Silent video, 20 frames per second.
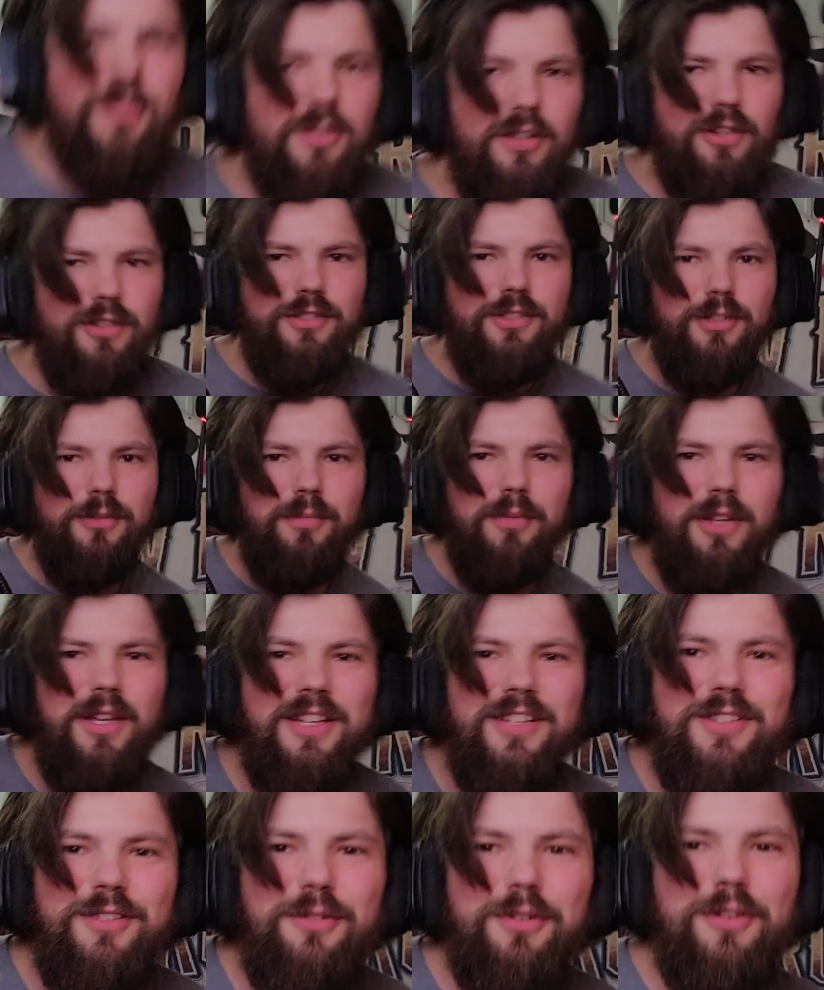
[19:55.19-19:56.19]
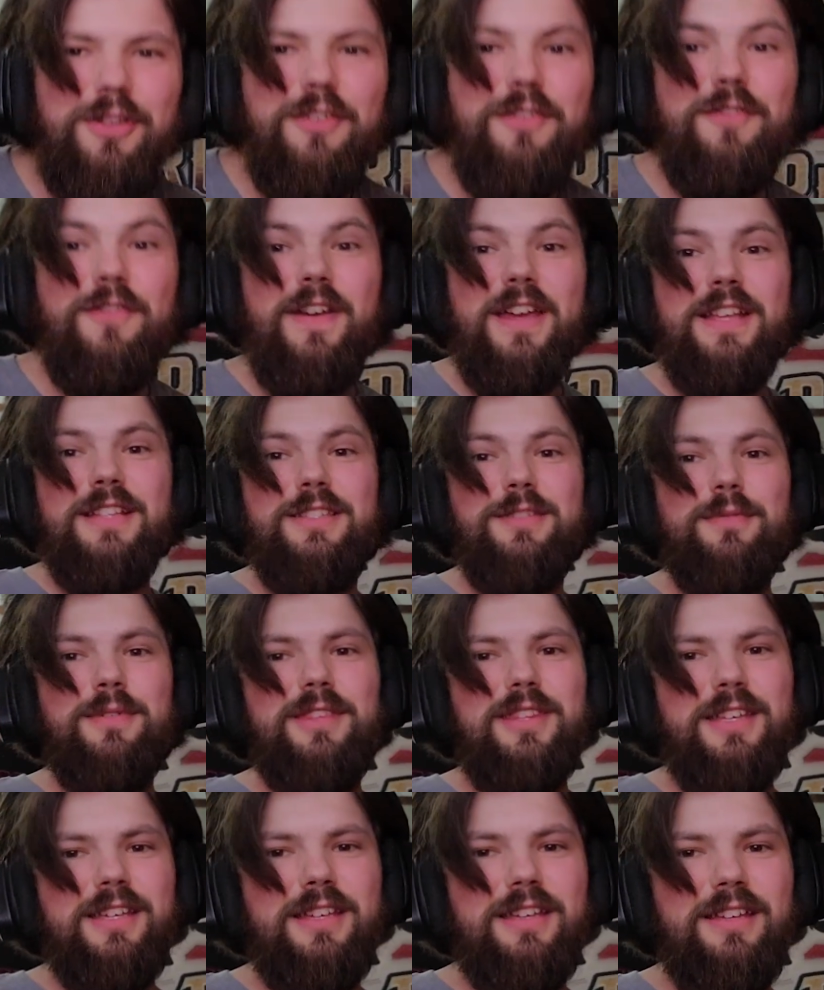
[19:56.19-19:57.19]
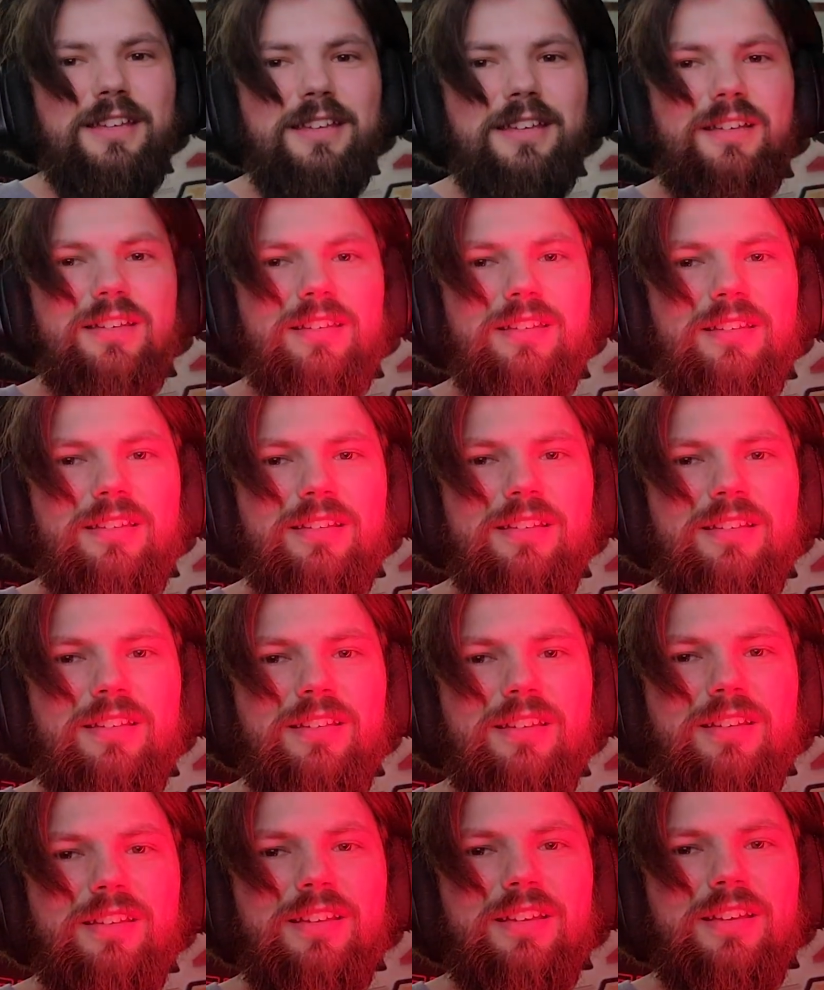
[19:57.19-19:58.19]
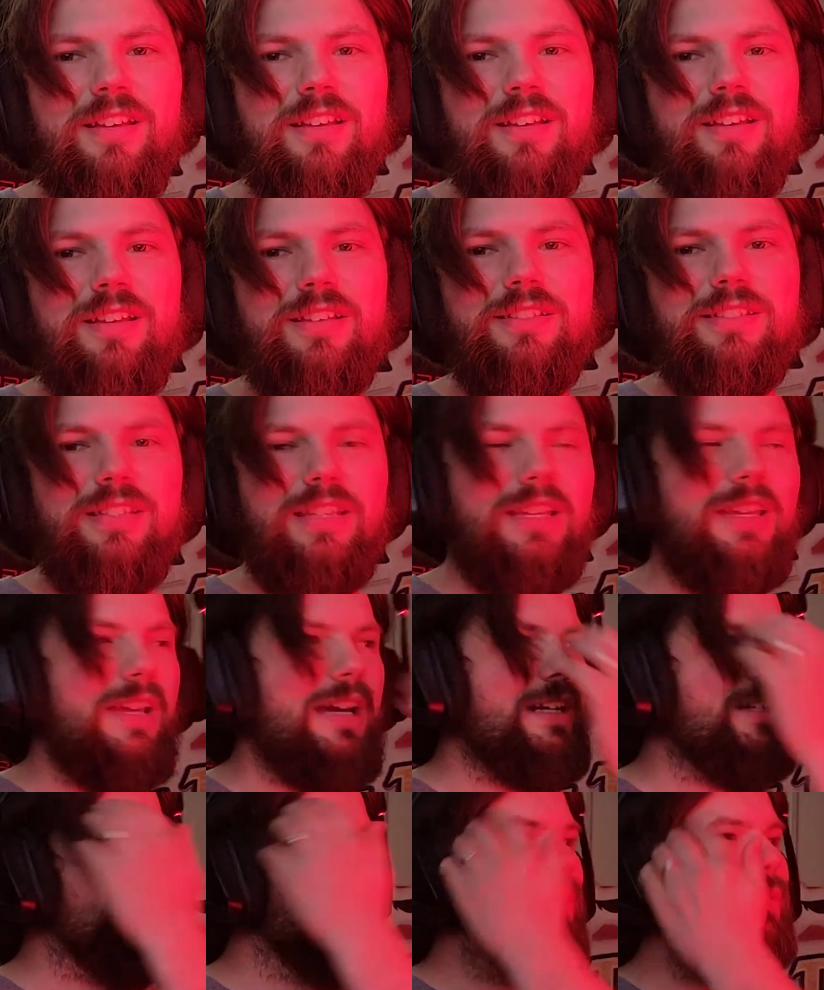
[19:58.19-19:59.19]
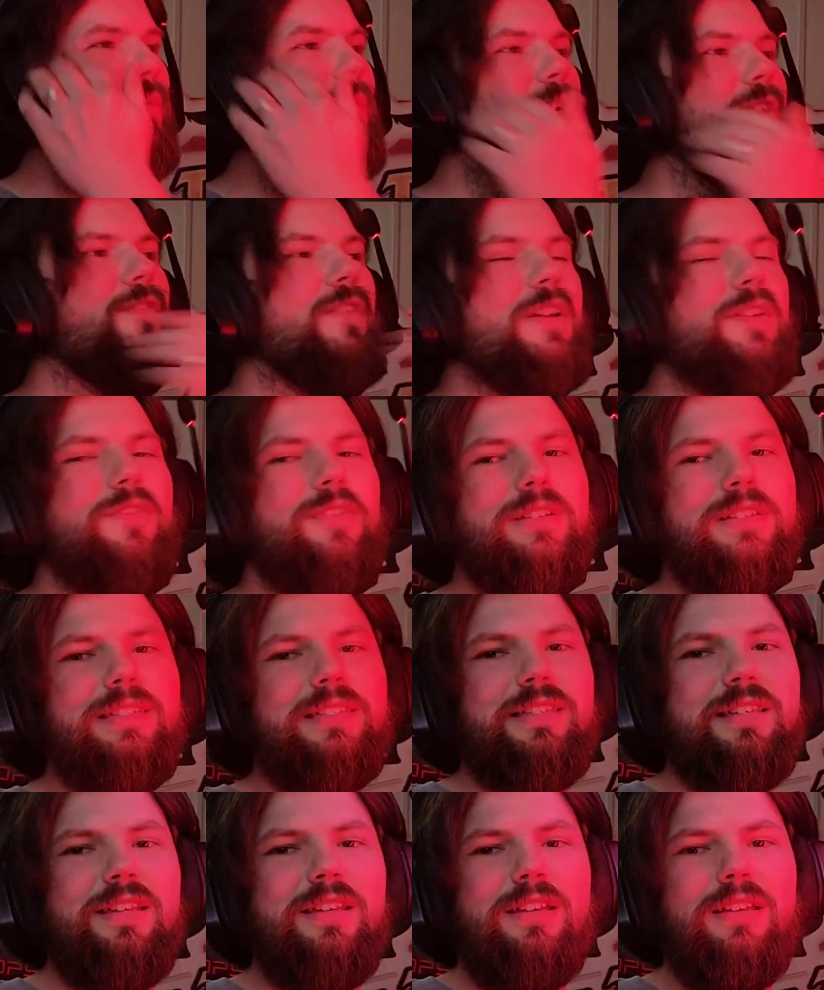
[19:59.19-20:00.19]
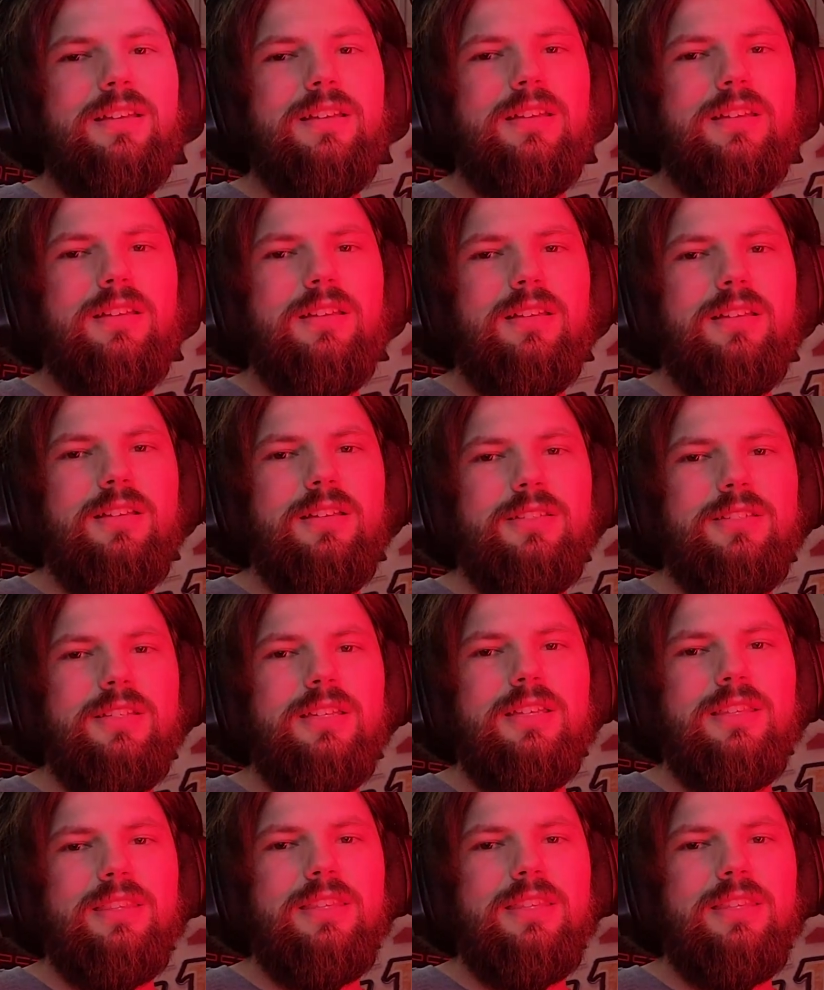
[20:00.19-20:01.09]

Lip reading: you can also play Duel of the Fates with it. This is like actually one of my favorites, because you